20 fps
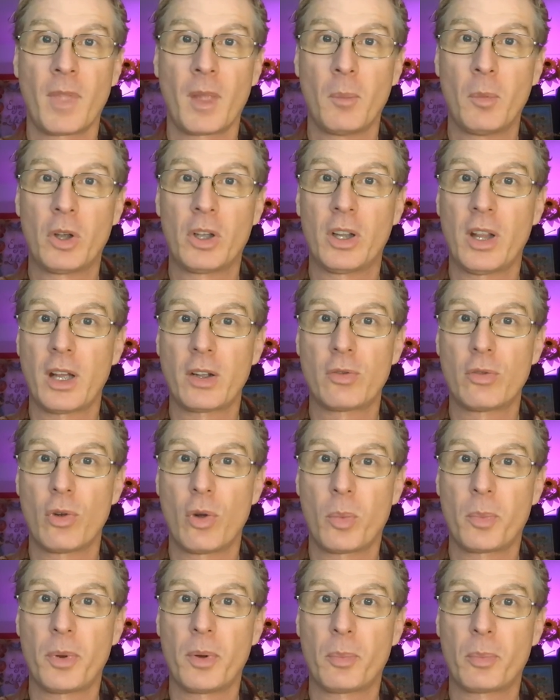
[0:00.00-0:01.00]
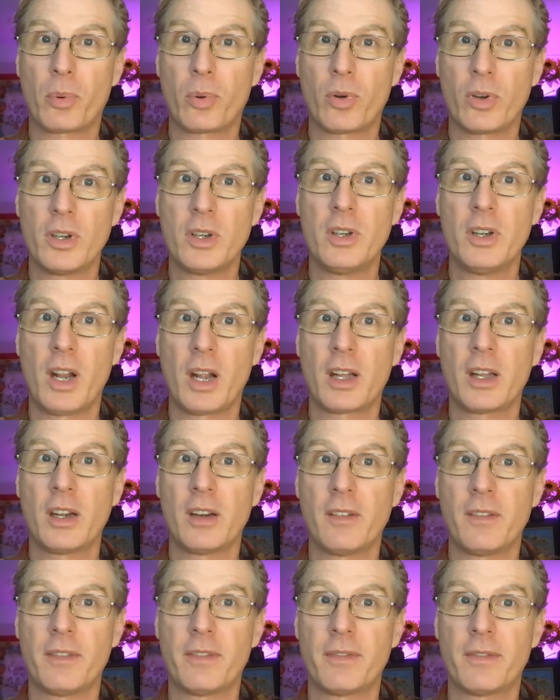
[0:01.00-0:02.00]
because I grew up in pretty
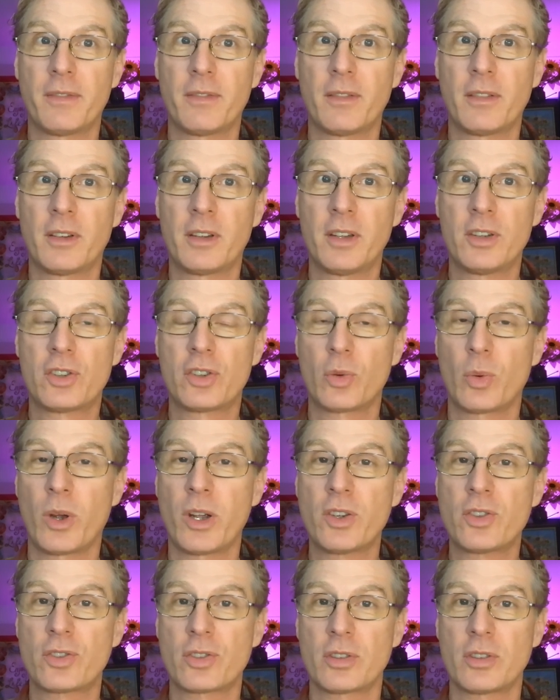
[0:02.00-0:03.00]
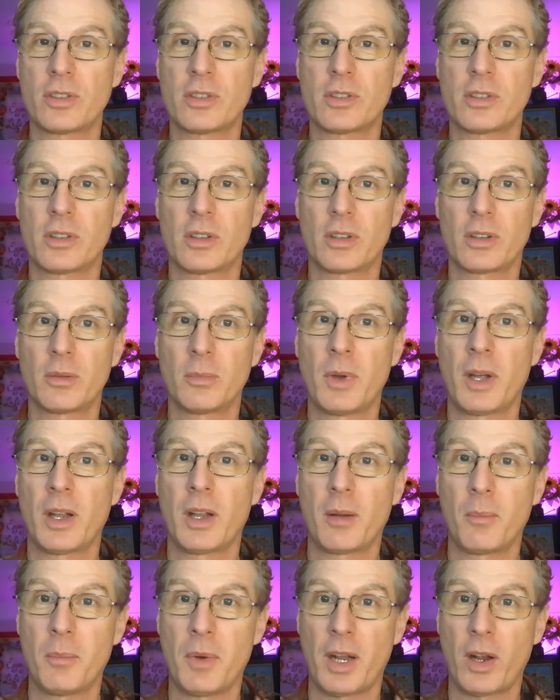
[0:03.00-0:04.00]
negative situations my
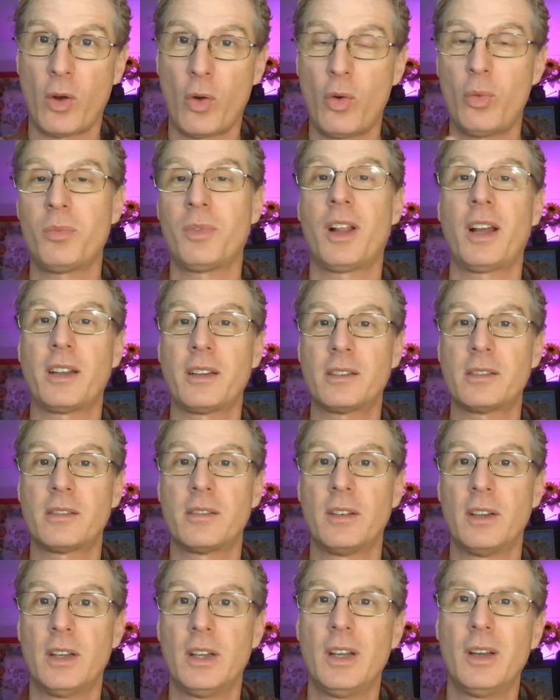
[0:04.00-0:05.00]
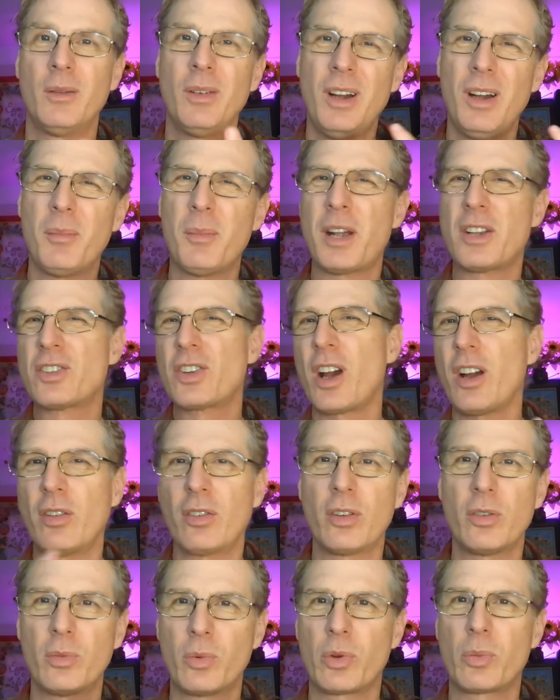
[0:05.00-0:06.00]
my home life well my
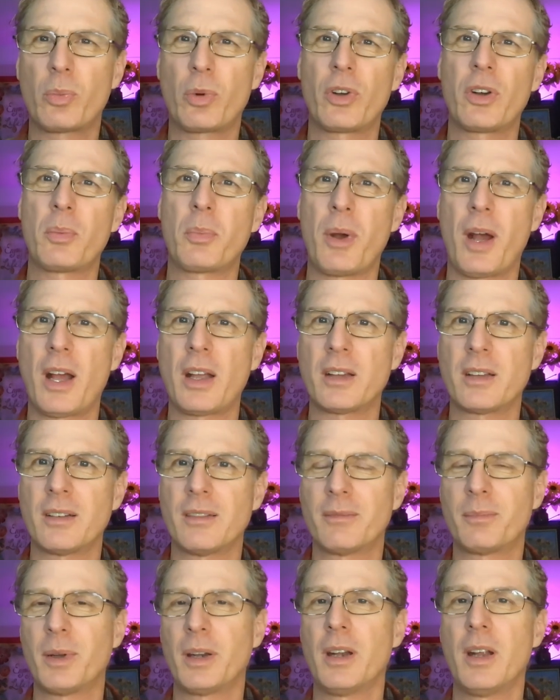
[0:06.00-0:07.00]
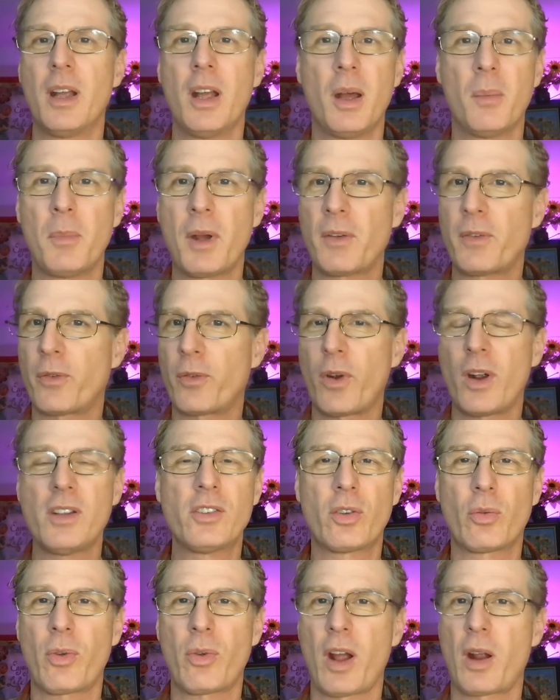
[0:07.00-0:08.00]
childhood was pretty positive but my
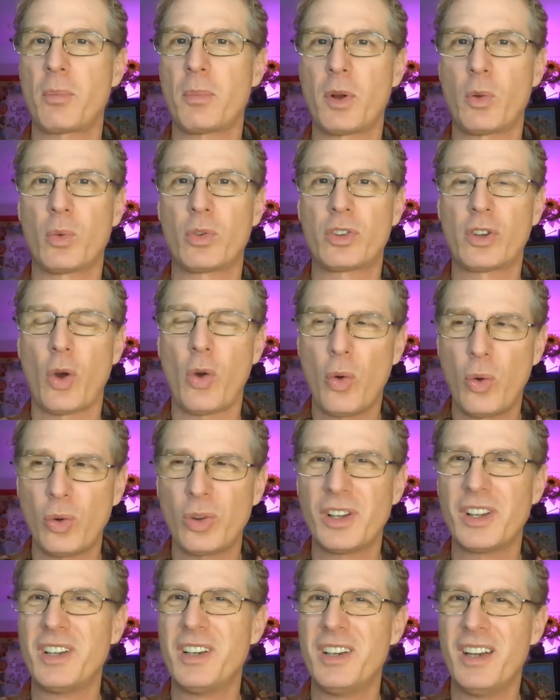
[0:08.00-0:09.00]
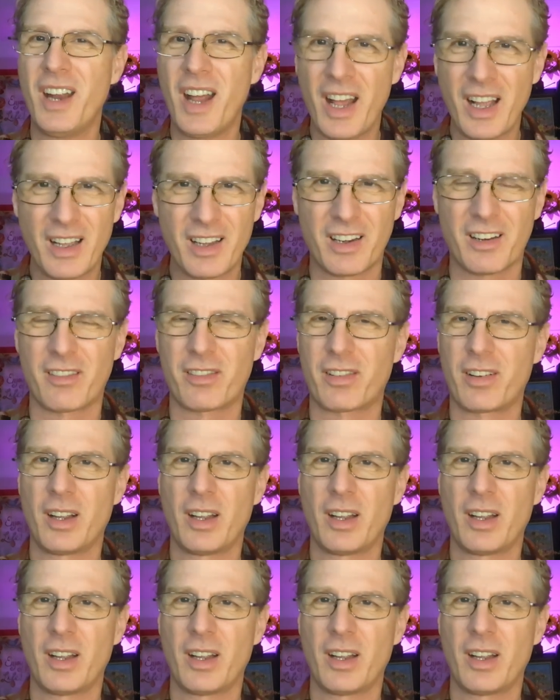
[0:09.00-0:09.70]
friends around me were totally negative